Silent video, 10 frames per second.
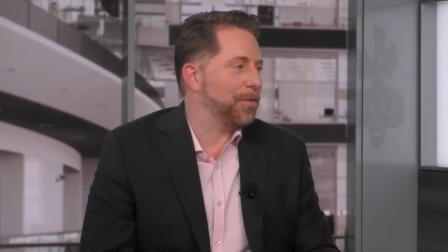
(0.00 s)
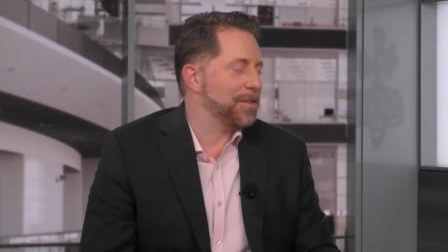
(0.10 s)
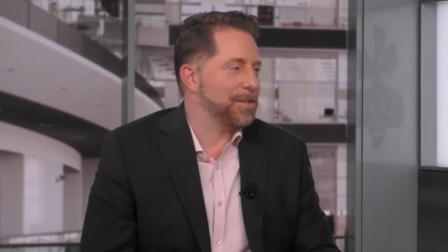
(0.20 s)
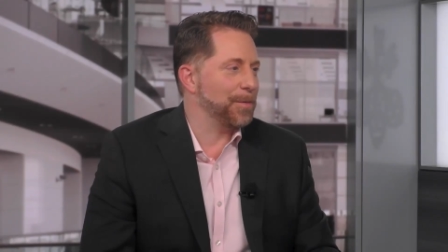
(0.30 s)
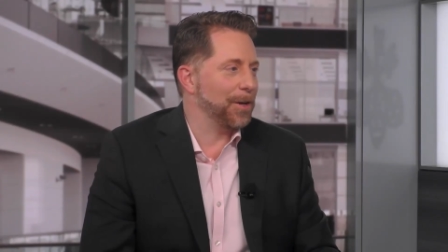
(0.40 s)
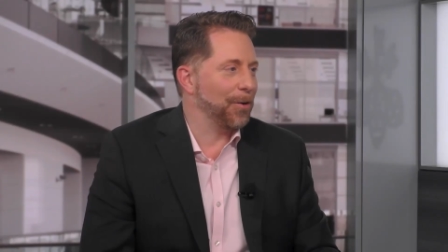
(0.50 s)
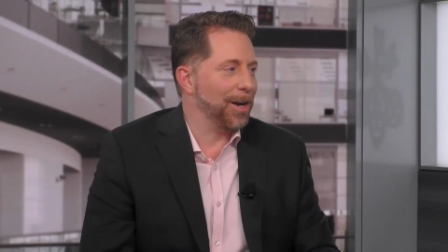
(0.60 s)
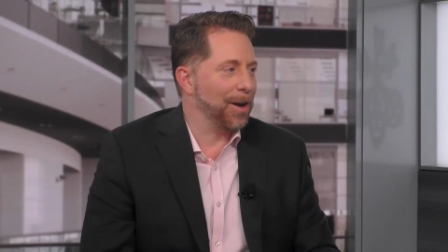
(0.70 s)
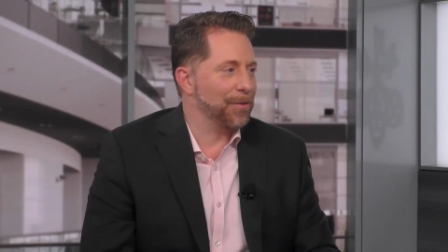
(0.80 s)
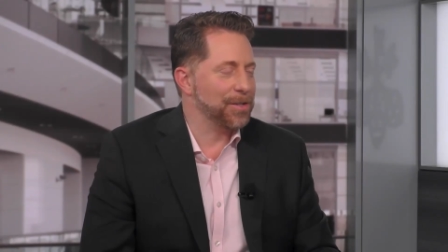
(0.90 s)
This has been a
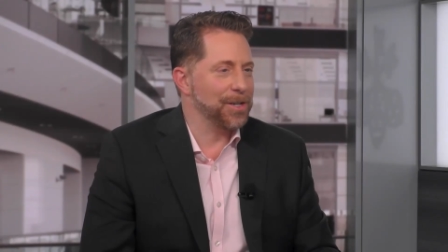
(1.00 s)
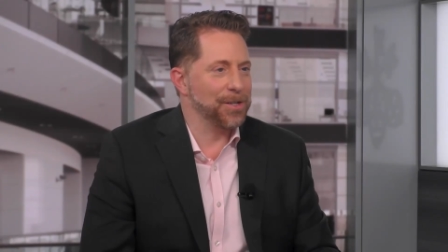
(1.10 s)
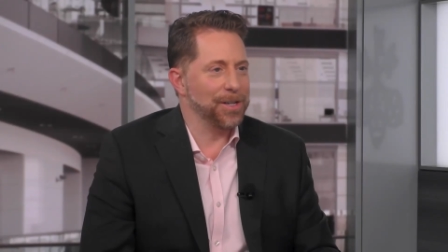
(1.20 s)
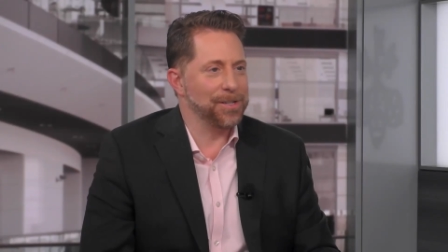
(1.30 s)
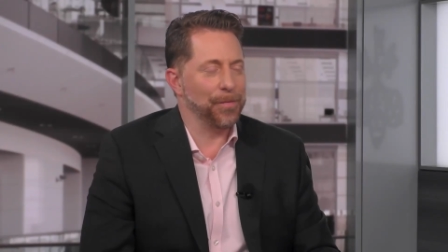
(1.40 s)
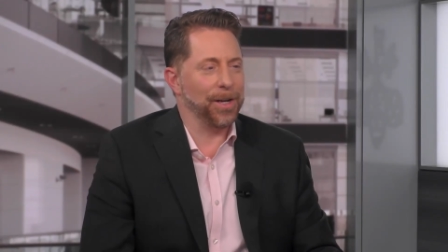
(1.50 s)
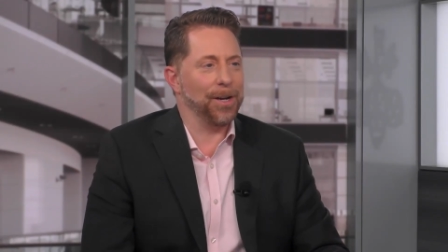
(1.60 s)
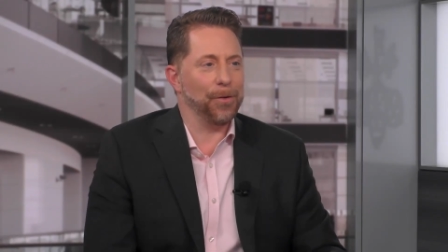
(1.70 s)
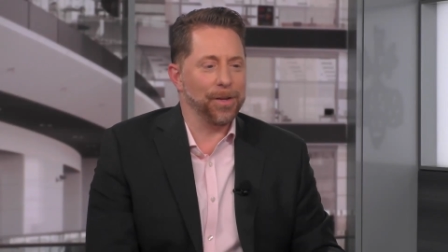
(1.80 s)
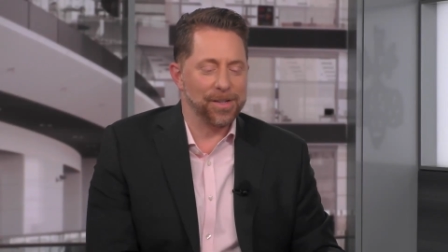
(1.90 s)
great conversation It's something I
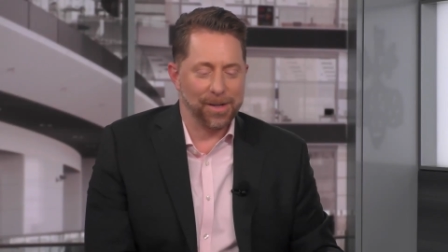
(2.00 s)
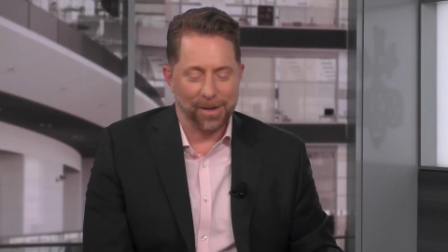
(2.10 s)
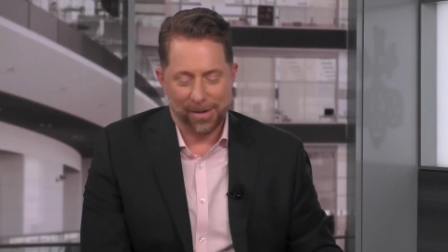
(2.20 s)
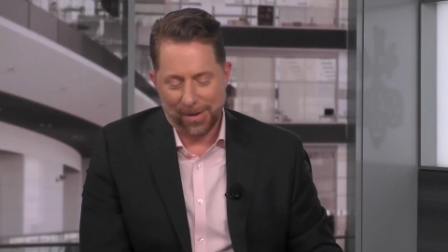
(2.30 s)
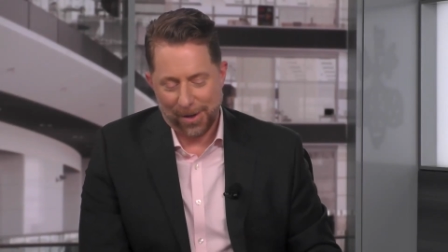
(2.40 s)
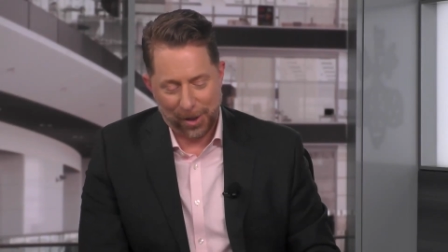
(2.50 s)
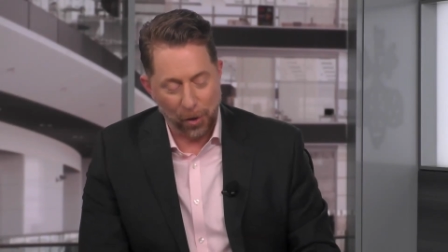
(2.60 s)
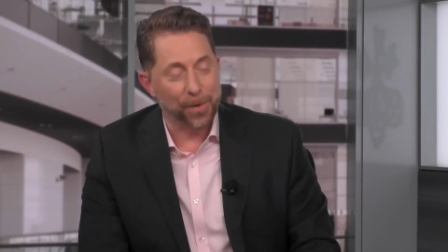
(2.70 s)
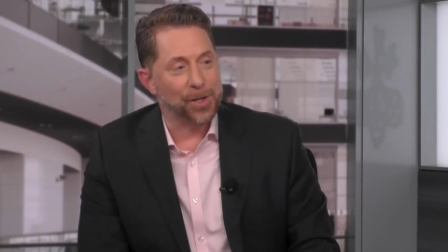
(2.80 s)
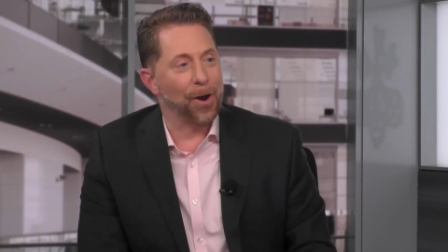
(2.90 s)
know that uh,
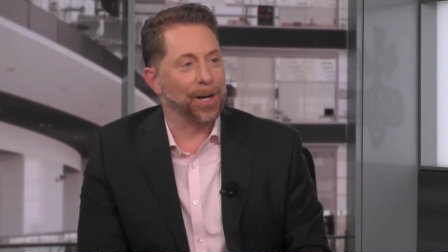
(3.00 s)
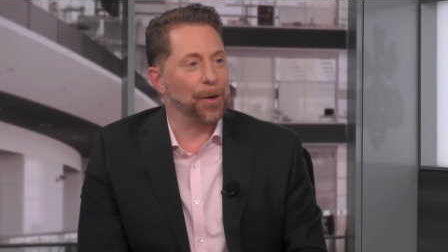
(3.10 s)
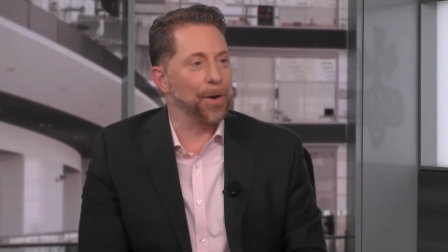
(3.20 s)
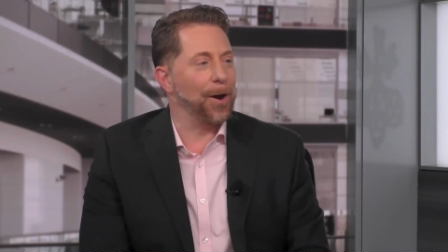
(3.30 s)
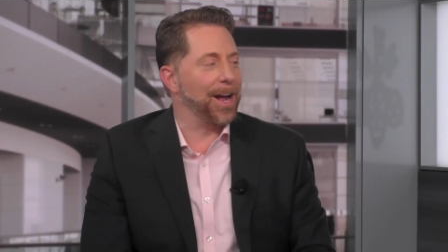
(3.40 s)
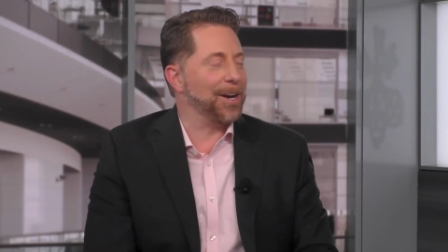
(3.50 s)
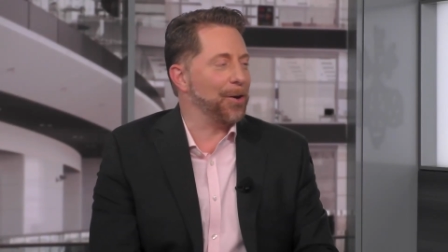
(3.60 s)
you've been talking about ad